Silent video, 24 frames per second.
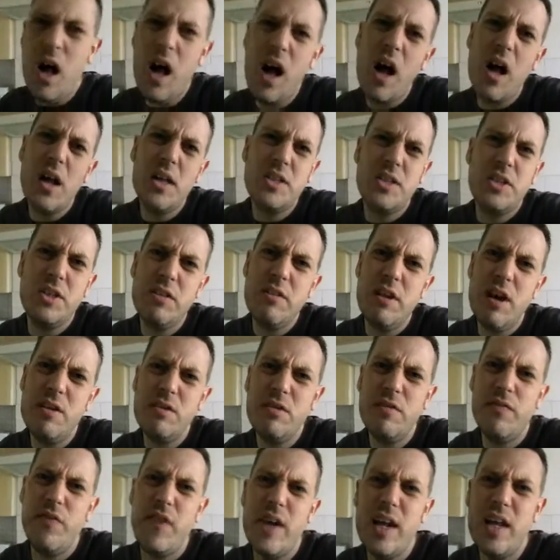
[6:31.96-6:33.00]
oh, let's do
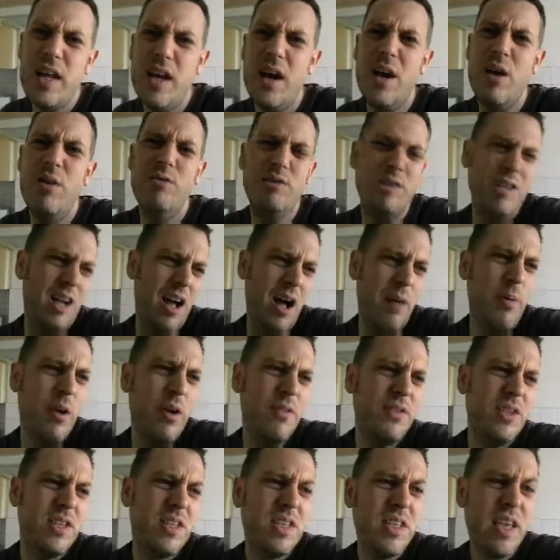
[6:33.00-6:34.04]
loads of videos, and I'm
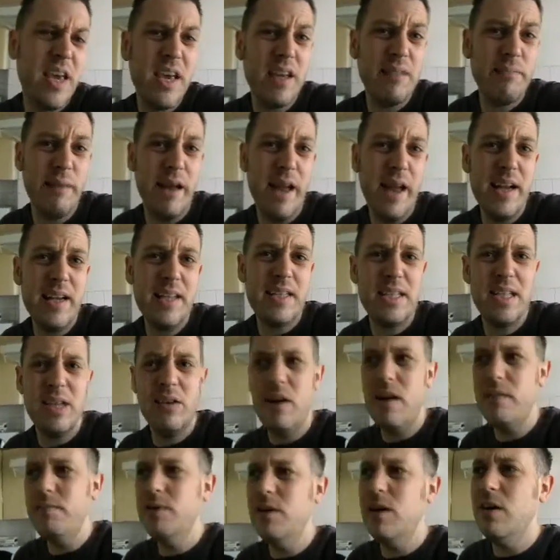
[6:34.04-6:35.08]
off sick, man,
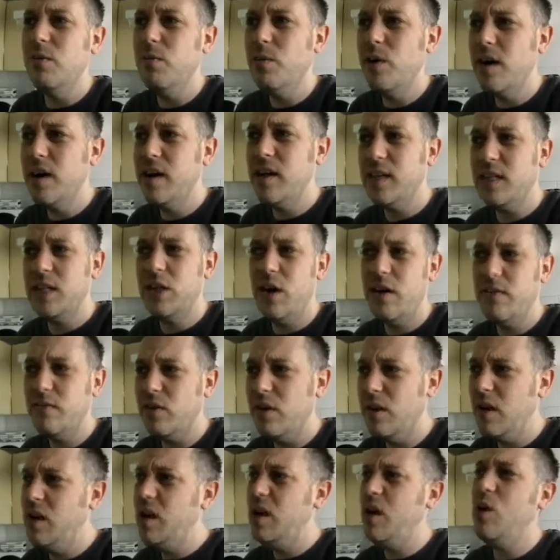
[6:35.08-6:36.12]
so I'm not at work, so I've
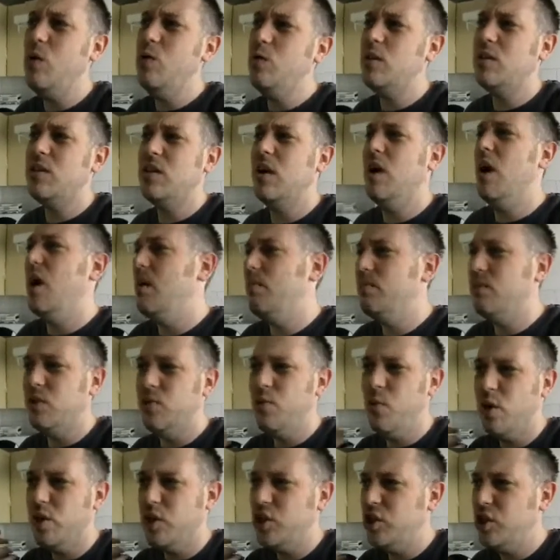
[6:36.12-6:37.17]
got loads of time to
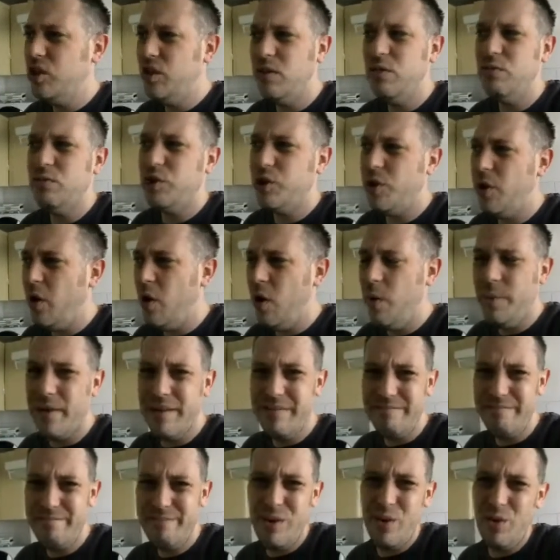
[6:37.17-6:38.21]
watch YouTube
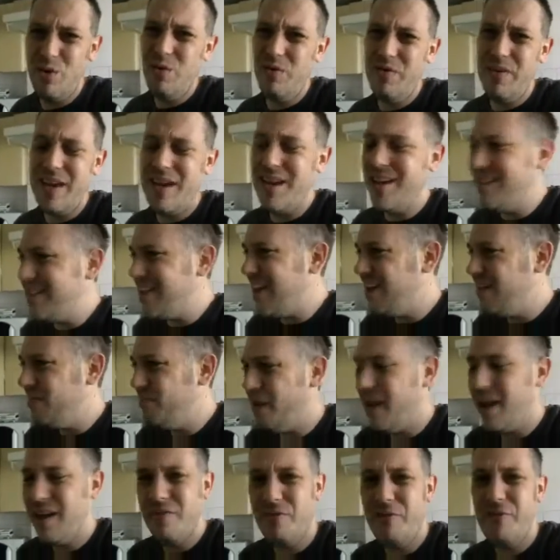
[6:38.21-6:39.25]
and movies and
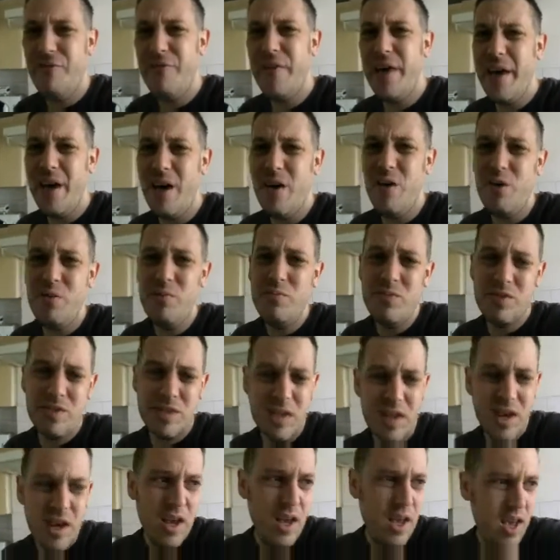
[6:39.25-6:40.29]
make films